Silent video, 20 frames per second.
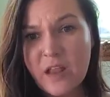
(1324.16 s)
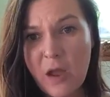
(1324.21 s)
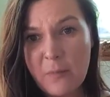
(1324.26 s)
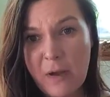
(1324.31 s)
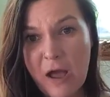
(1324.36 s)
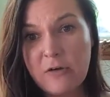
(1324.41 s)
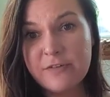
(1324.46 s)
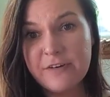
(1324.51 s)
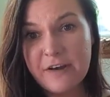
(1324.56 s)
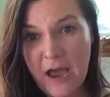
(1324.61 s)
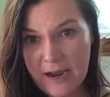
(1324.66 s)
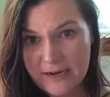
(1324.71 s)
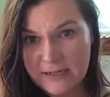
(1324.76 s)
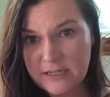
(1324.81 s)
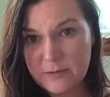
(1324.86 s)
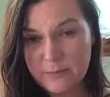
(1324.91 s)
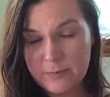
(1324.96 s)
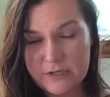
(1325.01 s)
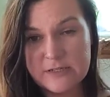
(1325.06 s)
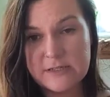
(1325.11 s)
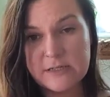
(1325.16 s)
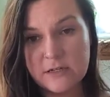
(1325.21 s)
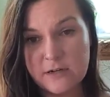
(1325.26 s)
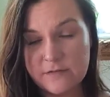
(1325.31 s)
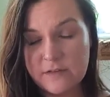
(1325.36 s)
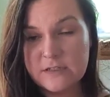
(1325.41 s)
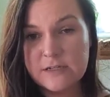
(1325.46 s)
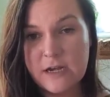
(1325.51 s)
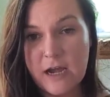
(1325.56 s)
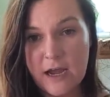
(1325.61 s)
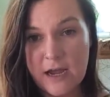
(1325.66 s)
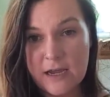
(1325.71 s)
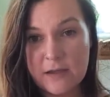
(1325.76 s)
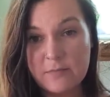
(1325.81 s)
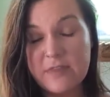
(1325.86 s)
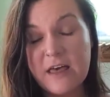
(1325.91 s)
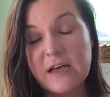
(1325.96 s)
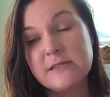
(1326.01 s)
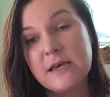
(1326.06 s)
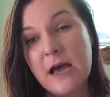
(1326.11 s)
about 90% of the
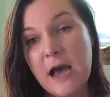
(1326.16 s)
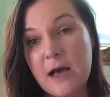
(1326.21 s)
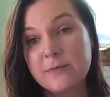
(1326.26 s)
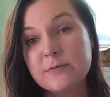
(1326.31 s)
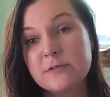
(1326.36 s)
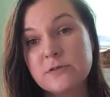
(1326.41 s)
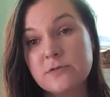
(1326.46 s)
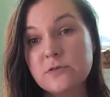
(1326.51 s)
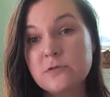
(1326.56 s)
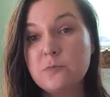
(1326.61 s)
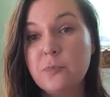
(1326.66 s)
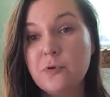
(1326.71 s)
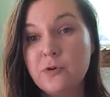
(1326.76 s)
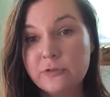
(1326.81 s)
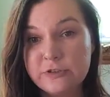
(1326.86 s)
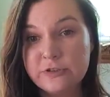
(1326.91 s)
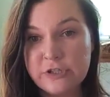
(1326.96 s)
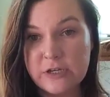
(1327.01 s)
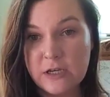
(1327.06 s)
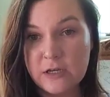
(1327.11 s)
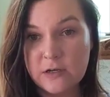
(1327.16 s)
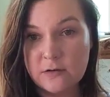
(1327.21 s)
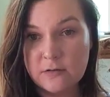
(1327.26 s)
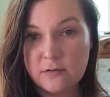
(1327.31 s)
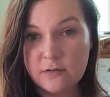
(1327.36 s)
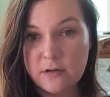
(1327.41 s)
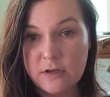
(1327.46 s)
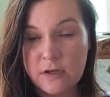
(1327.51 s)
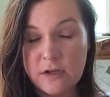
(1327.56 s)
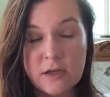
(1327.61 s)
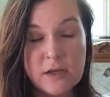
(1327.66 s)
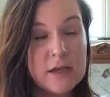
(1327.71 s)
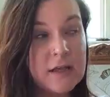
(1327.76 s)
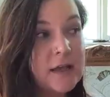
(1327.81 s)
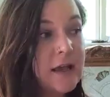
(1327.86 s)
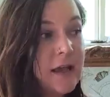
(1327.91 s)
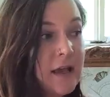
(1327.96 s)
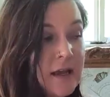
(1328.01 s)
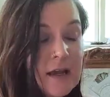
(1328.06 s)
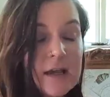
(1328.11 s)
time, that's absolute bullshit.
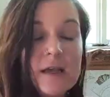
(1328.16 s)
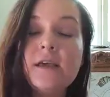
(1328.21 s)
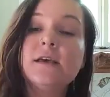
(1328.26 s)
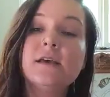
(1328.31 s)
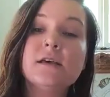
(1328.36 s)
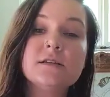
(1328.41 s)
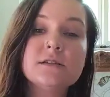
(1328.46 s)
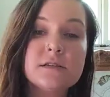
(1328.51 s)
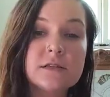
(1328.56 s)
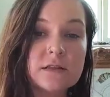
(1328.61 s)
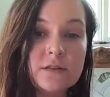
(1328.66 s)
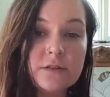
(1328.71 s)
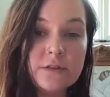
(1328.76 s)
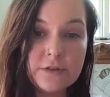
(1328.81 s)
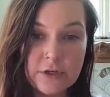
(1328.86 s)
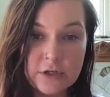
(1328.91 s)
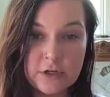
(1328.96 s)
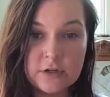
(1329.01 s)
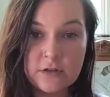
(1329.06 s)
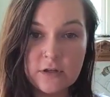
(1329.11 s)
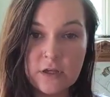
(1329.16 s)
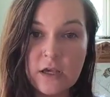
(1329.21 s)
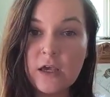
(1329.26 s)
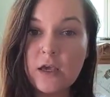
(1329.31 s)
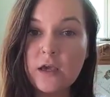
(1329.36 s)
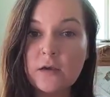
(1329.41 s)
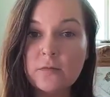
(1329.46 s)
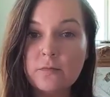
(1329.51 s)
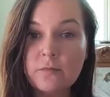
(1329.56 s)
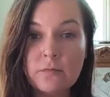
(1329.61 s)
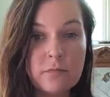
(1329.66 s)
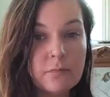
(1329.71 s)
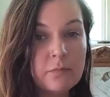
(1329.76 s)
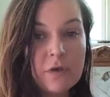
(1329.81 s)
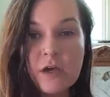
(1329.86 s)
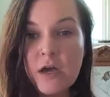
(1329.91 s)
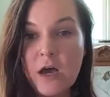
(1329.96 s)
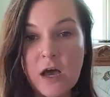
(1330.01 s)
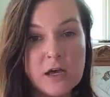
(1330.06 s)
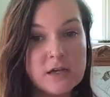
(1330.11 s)
It is literally
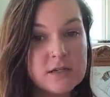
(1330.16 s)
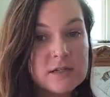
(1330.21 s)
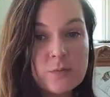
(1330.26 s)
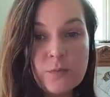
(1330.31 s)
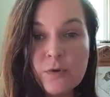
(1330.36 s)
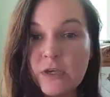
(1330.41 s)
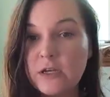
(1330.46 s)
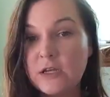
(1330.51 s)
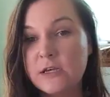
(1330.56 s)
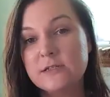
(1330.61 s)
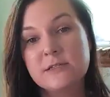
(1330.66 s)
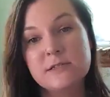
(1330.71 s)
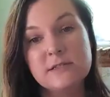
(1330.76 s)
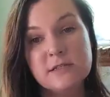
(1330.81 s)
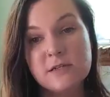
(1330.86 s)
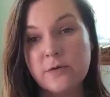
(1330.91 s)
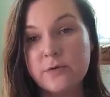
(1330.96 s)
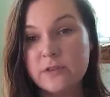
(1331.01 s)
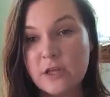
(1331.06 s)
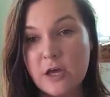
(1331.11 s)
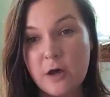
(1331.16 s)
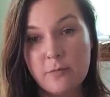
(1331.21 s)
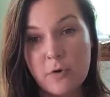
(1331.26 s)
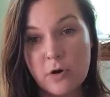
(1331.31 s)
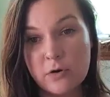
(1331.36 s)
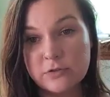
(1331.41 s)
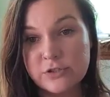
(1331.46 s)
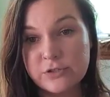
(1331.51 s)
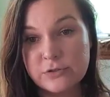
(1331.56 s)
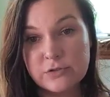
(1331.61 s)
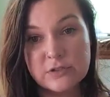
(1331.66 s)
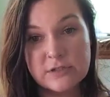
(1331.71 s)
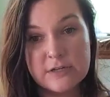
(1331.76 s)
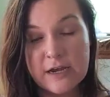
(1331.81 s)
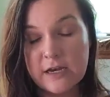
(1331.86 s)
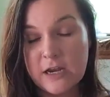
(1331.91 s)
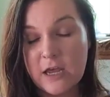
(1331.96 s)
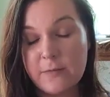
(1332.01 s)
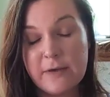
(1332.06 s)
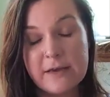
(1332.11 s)
because we need to deal with the emotional
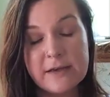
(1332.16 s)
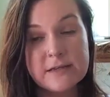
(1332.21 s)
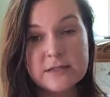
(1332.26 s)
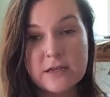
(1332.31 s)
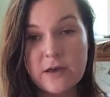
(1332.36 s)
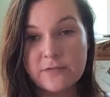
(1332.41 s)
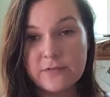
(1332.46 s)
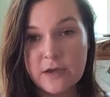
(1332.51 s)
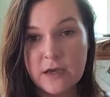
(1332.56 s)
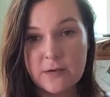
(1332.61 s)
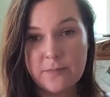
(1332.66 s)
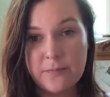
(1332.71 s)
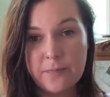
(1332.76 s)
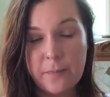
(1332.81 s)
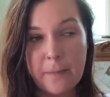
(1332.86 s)
dynamics of it.